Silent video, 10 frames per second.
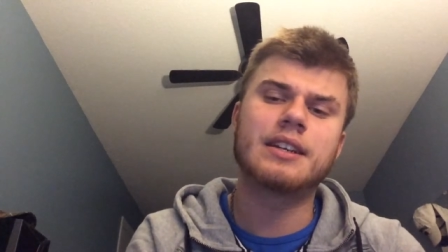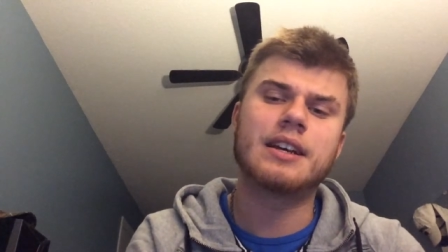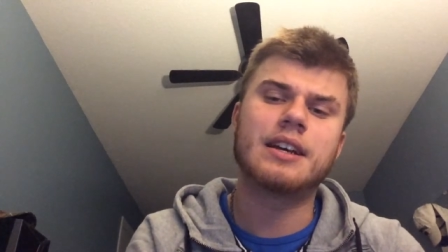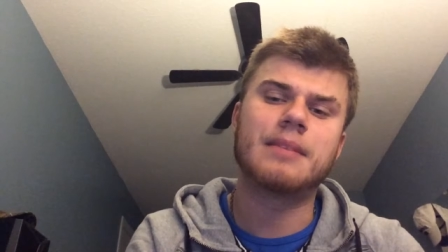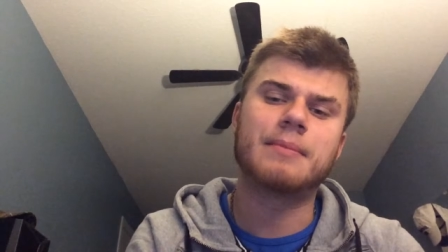
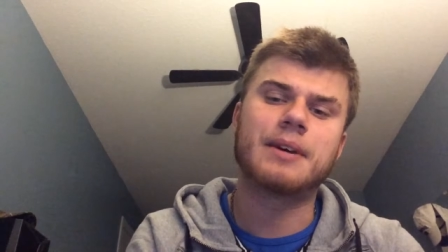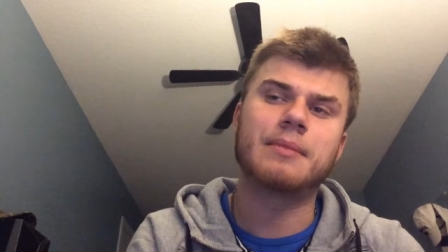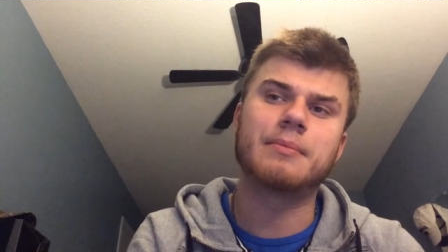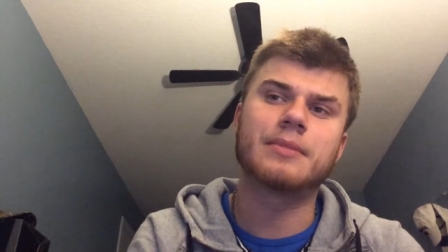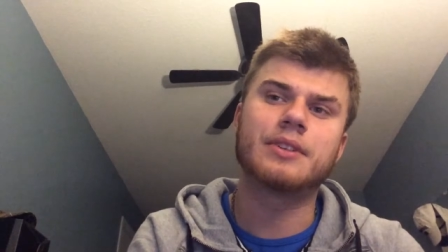Um,
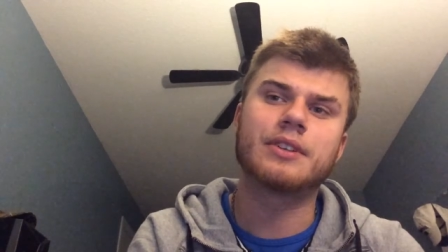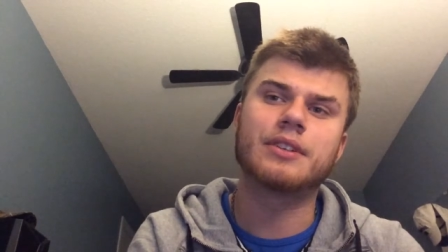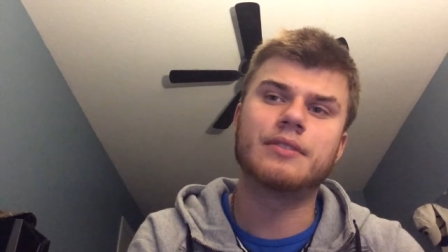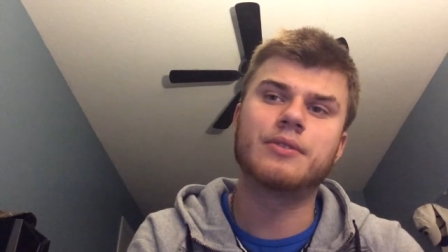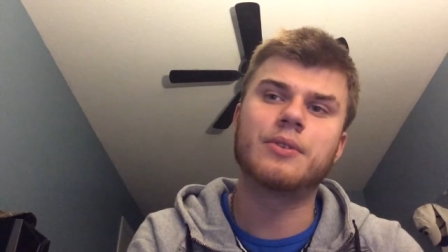I'm
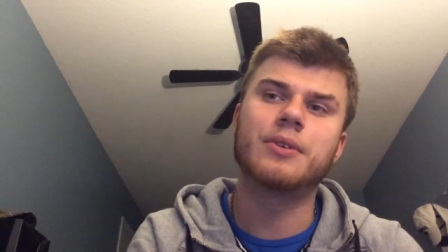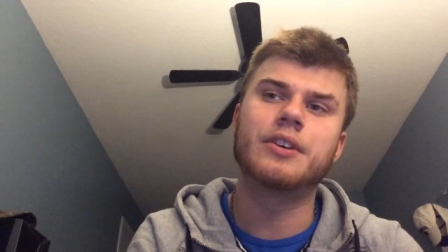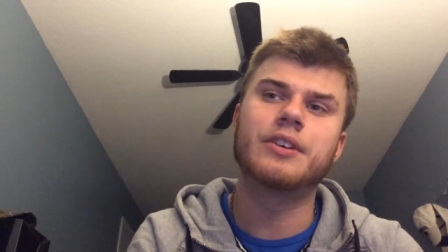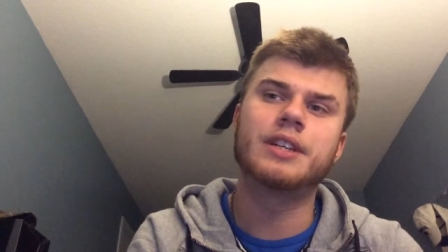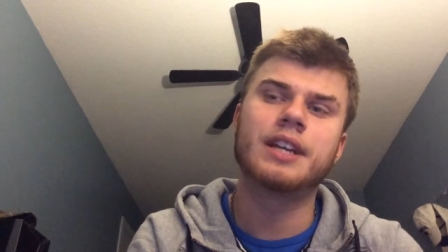looking
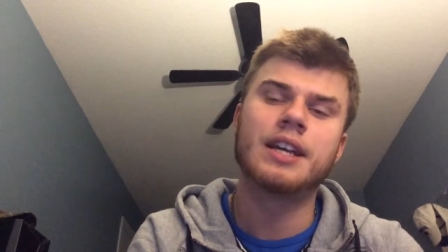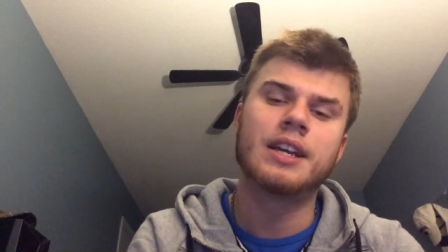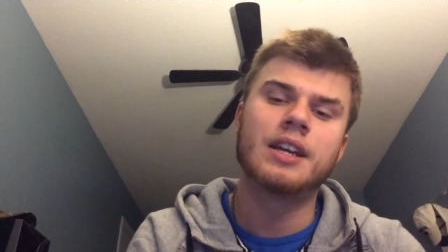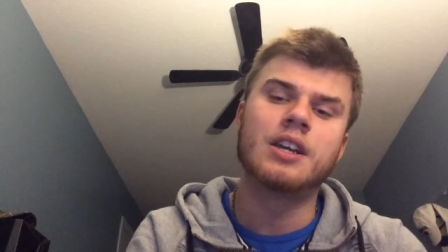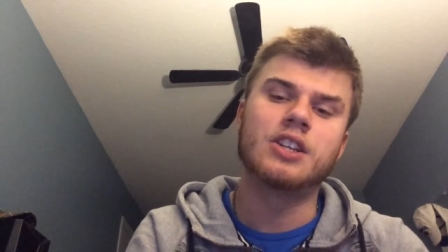forward
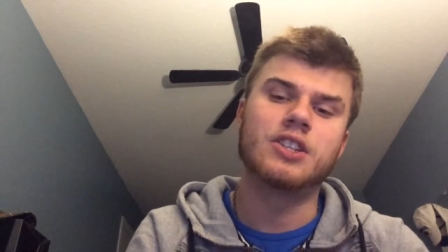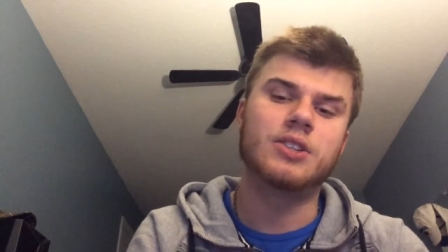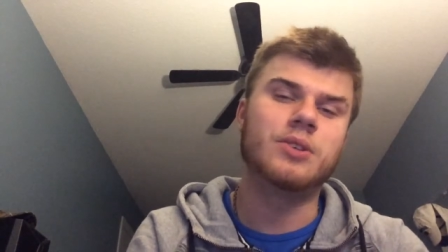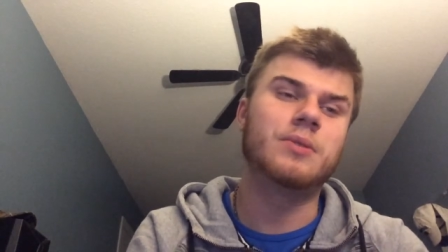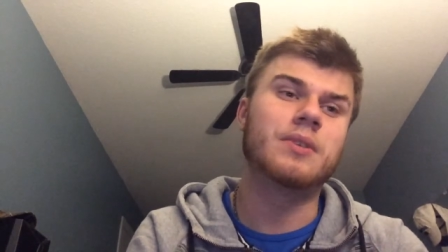
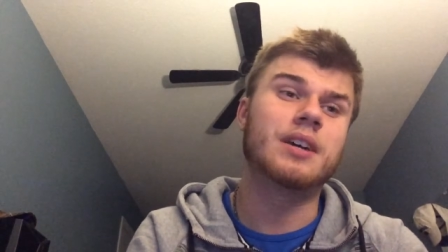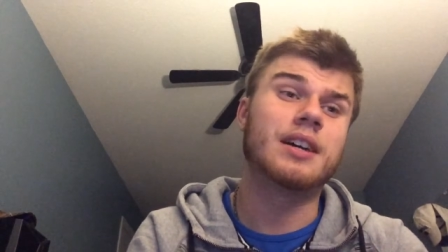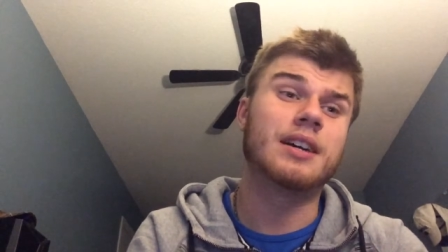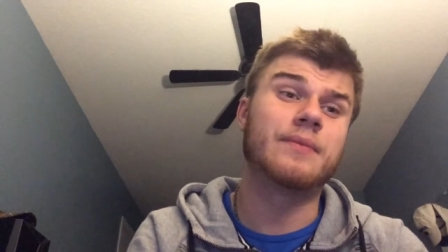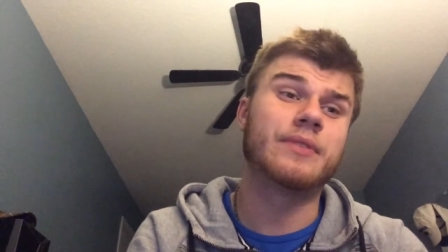to
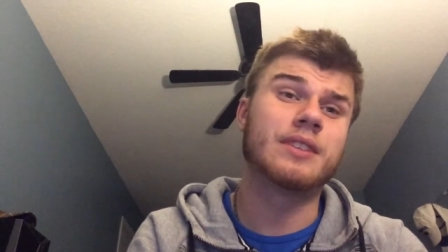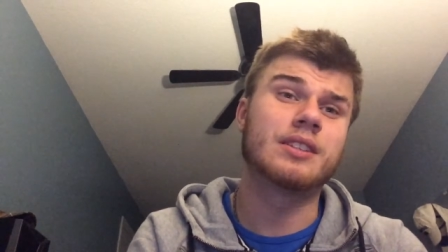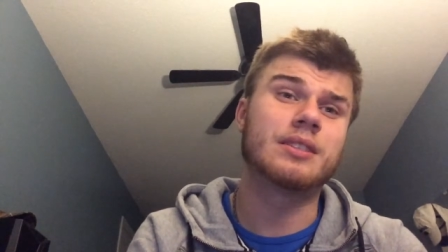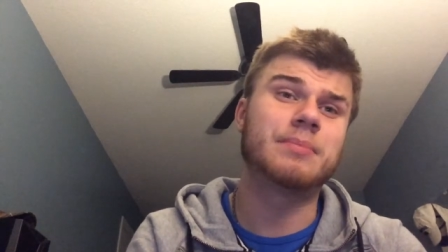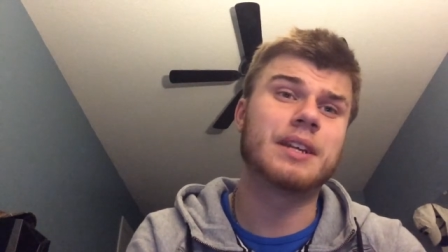uh,
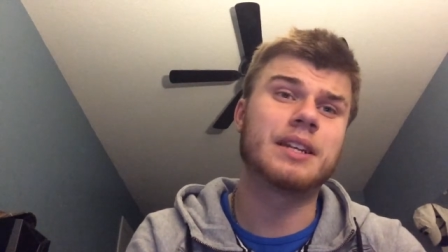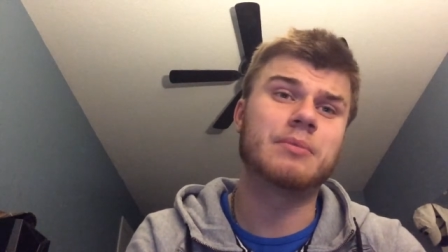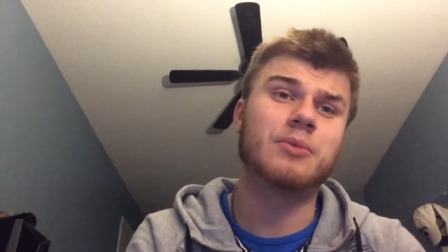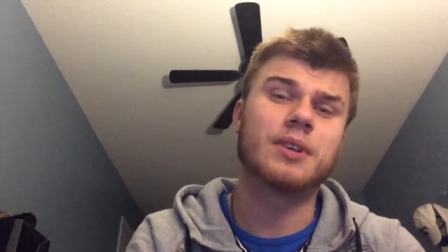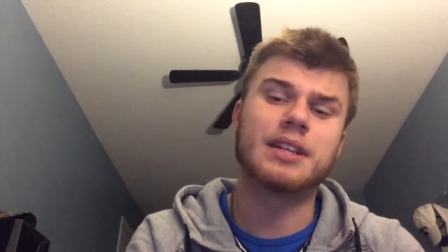spending
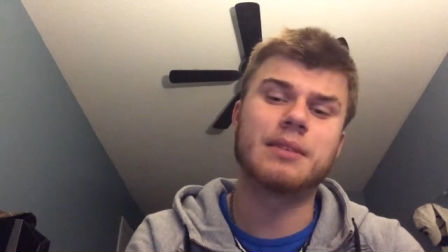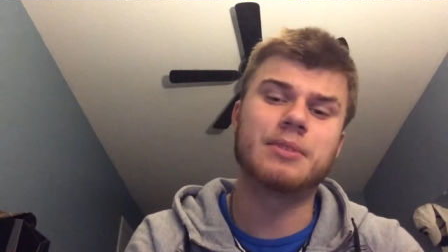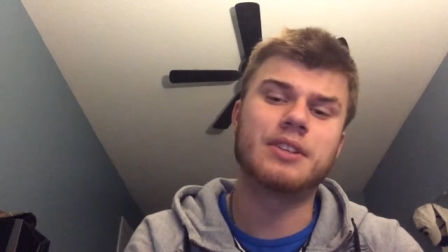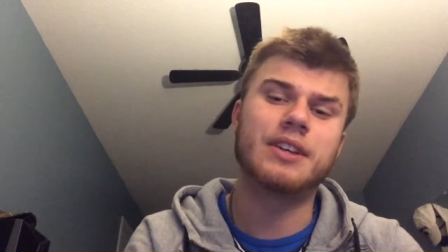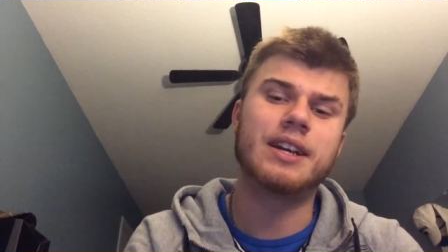more time
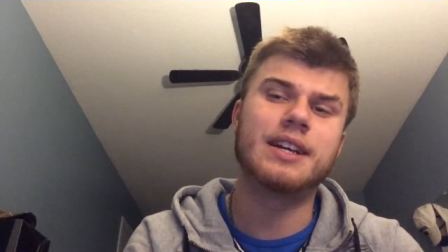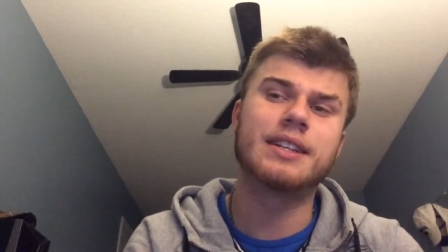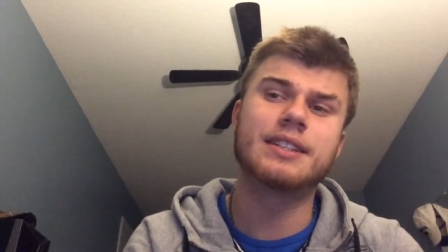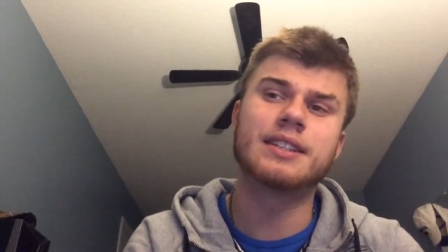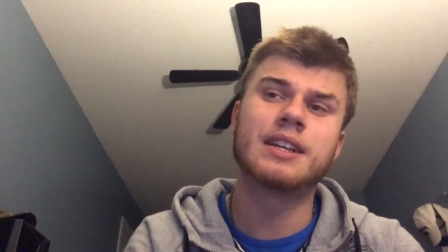with you
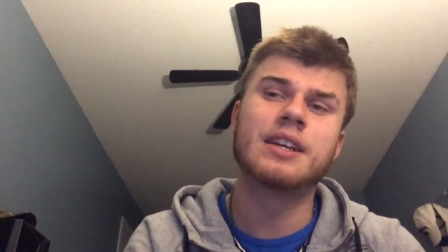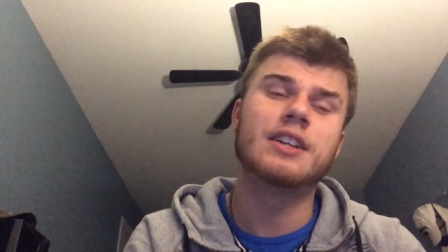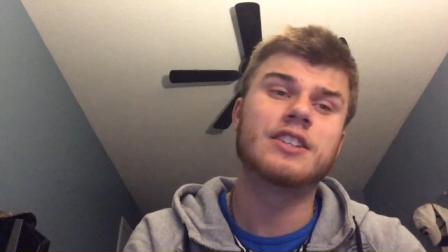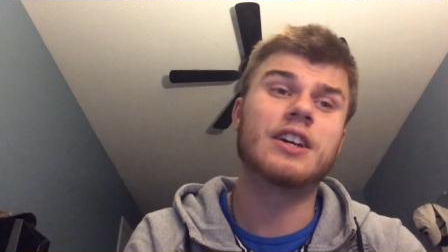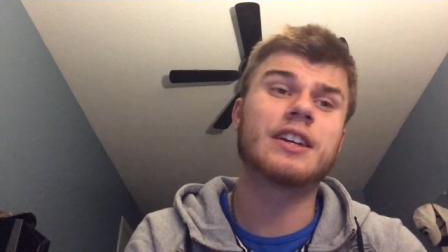guys,
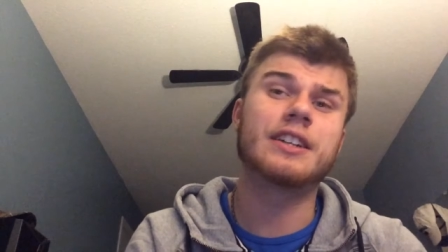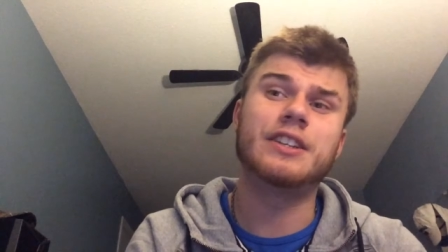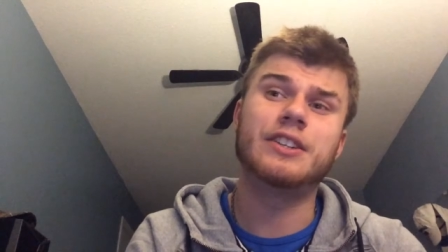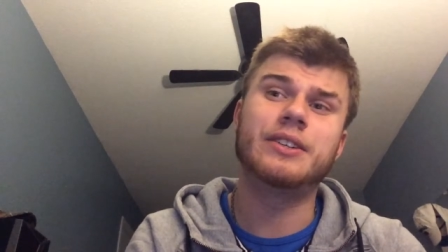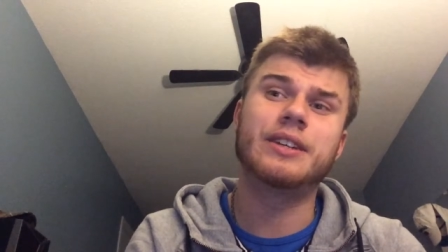talking to
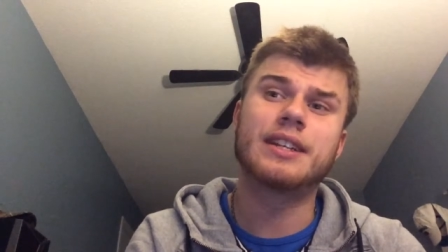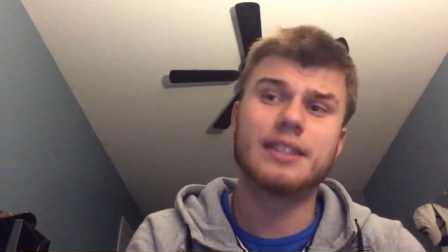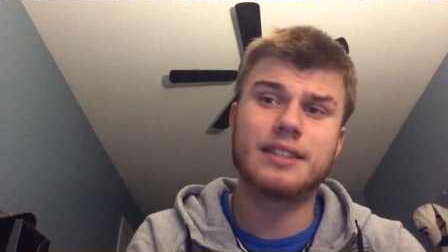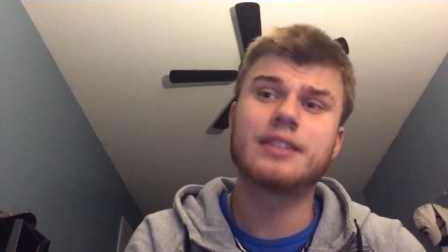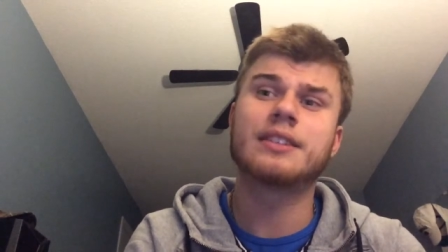you
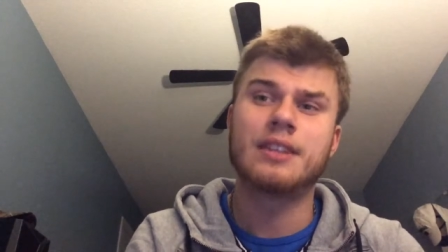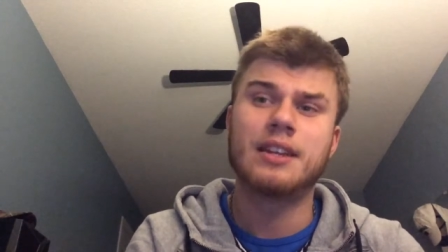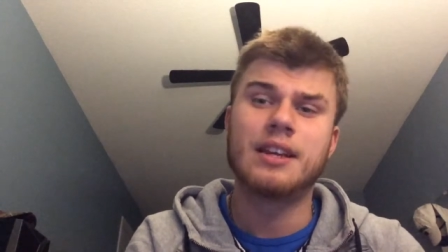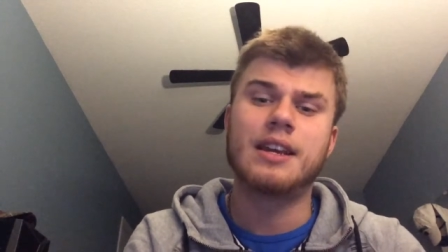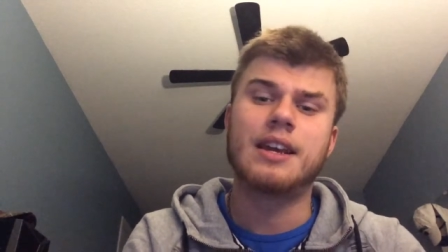guys,
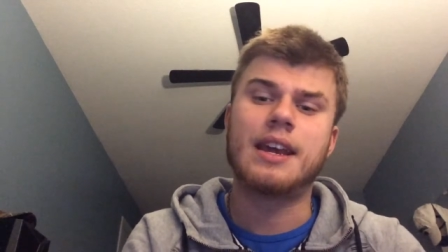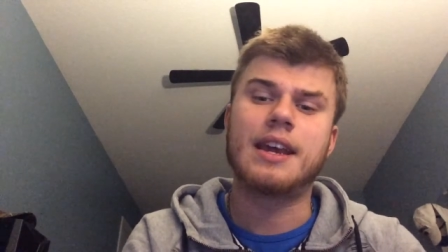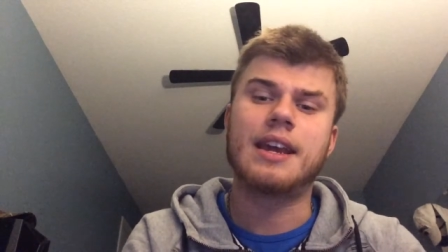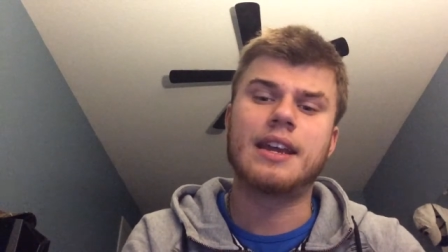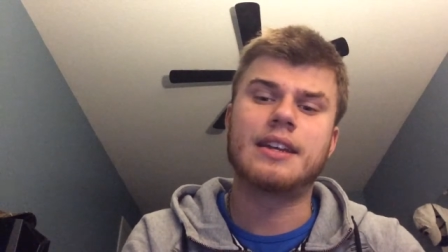
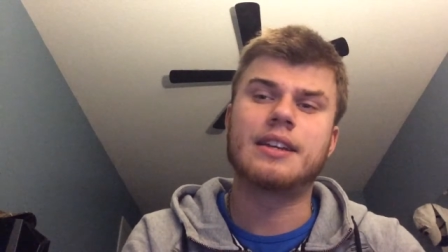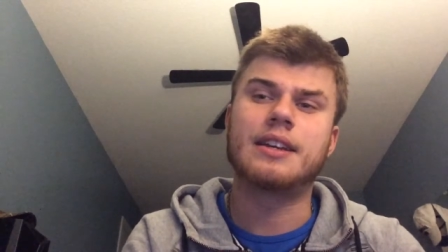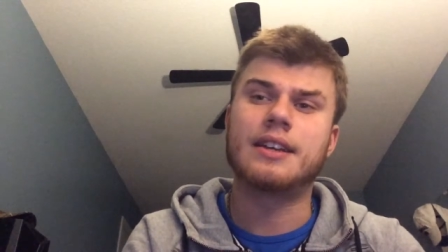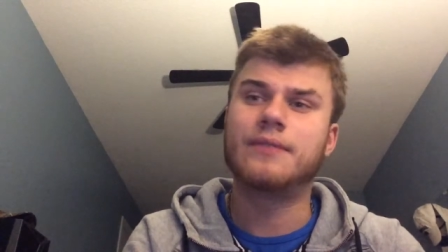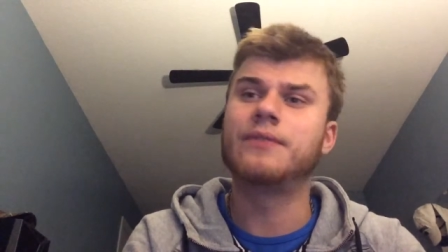and uh,